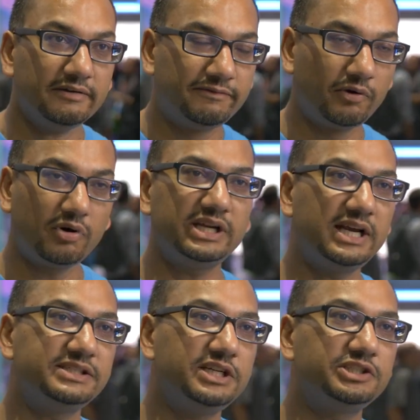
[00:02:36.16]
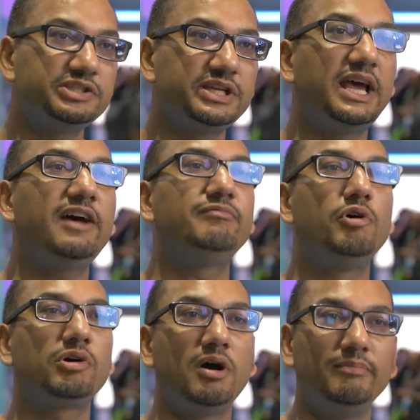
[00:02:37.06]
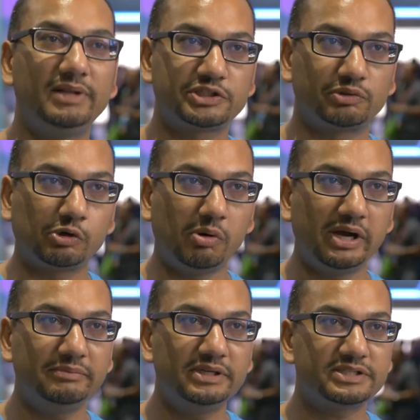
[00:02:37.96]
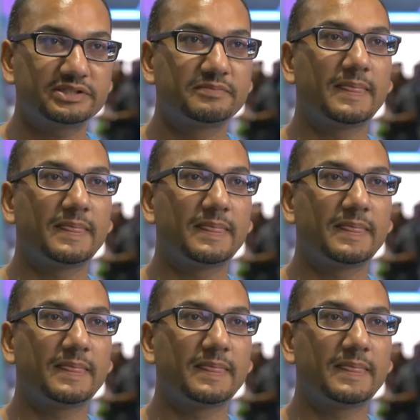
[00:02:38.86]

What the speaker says: For organizations that have more complex requirements,